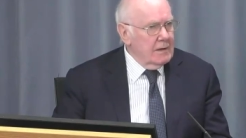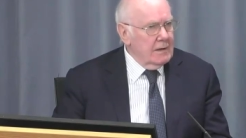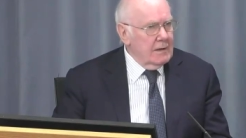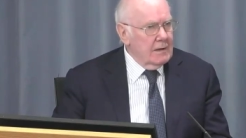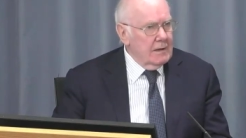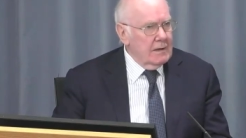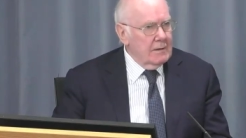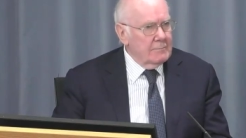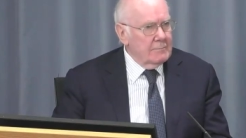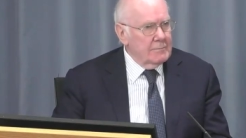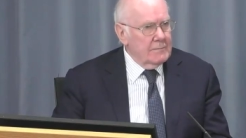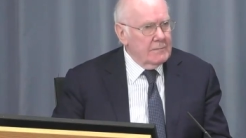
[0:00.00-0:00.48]

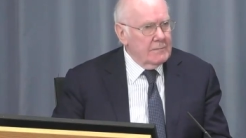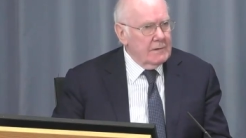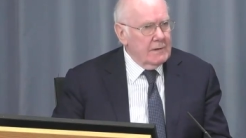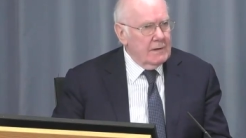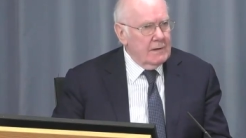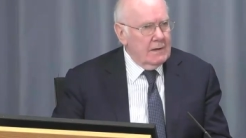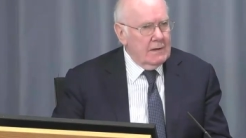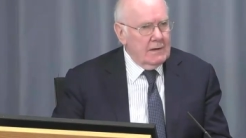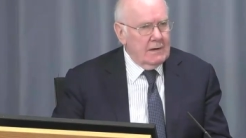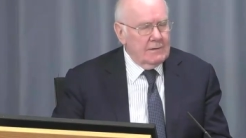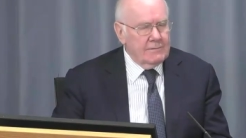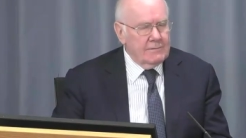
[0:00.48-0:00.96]
Uh,
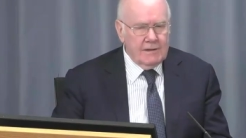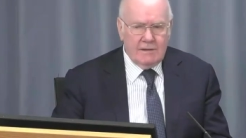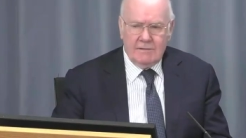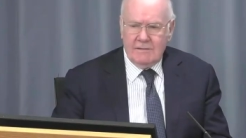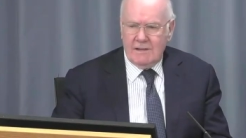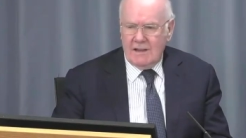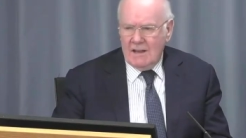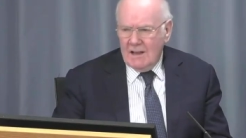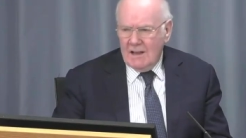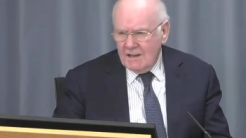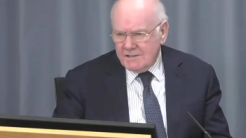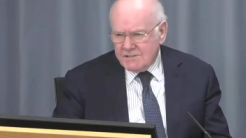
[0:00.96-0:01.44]
and I
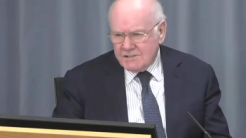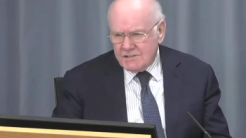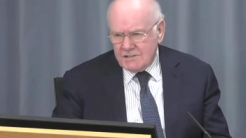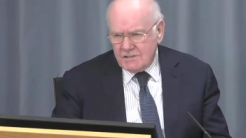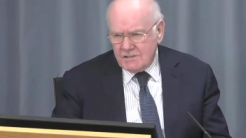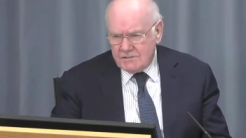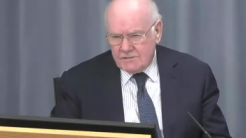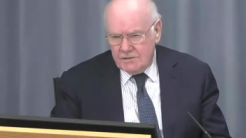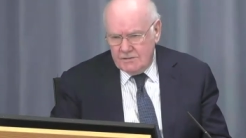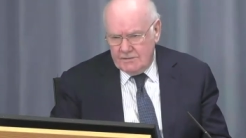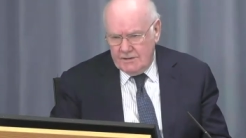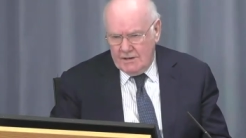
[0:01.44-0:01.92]
think the
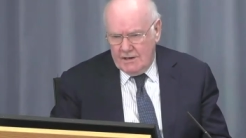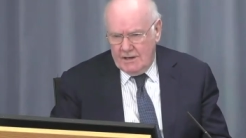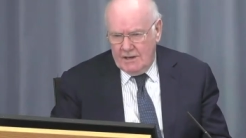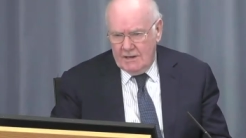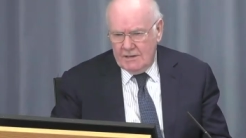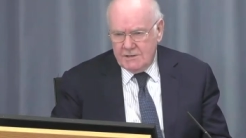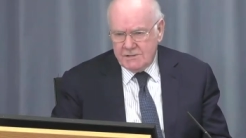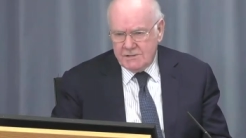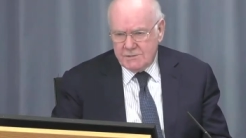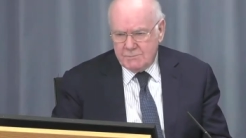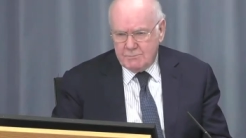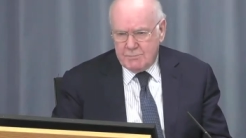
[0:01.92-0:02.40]
answer to
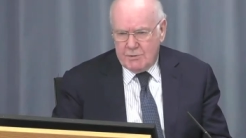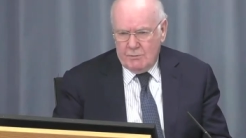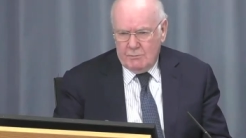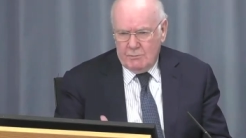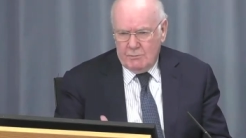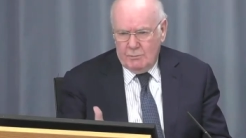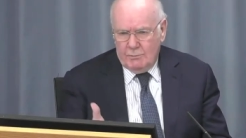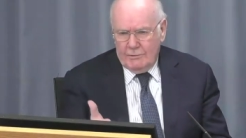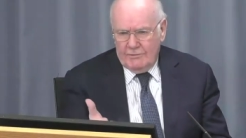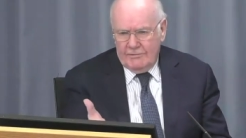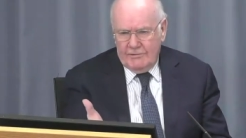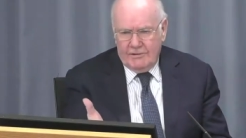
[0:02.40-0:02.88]
that is
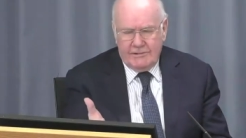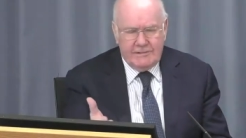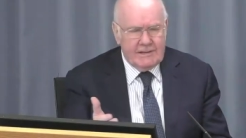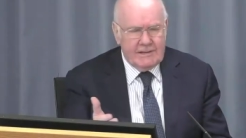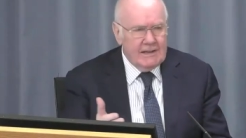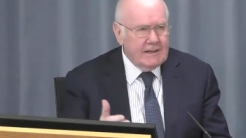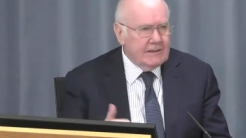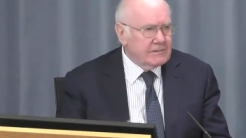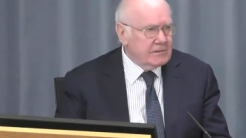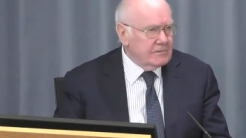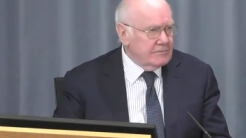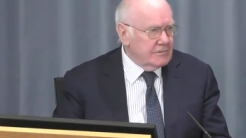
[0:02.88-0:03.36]
probably the
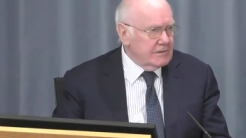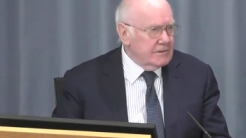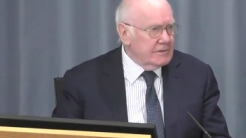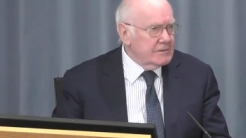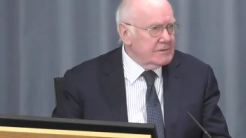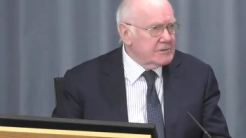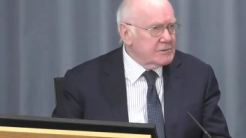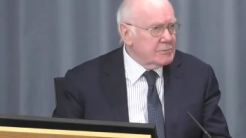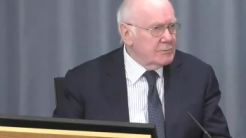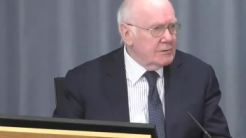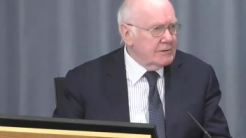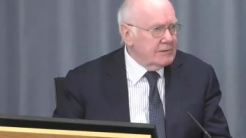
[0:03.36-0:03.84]
date of
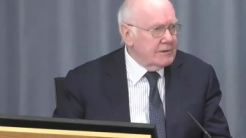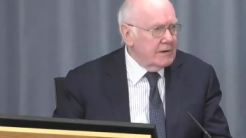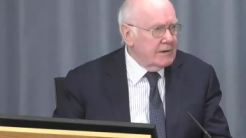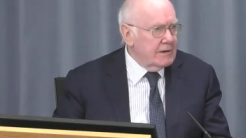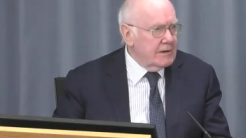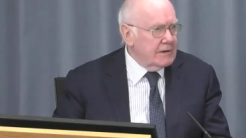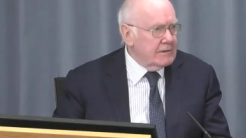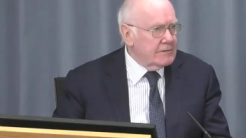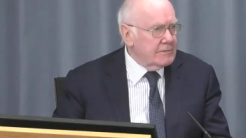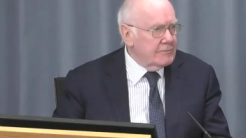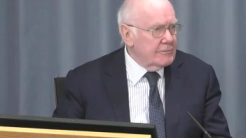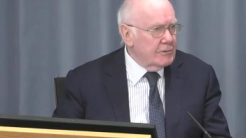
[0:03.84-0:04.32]
it, the
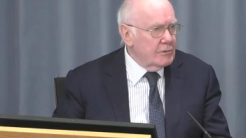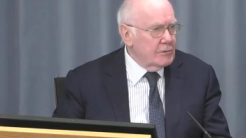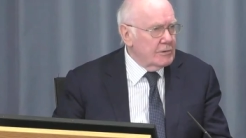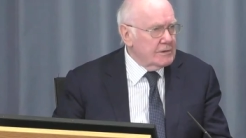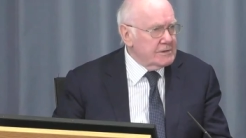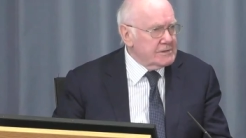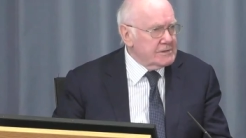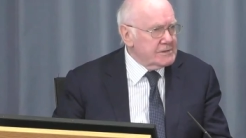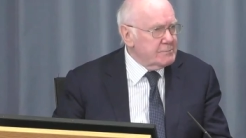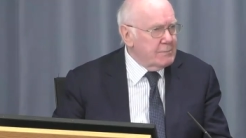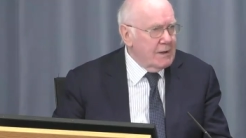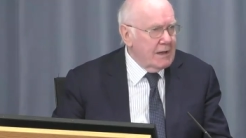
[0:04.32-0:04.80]
29th of
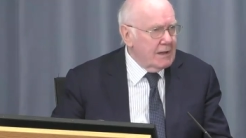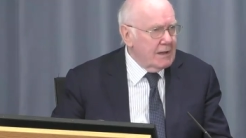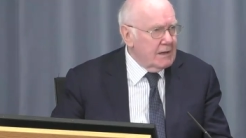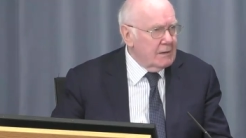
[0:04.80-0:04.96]
August.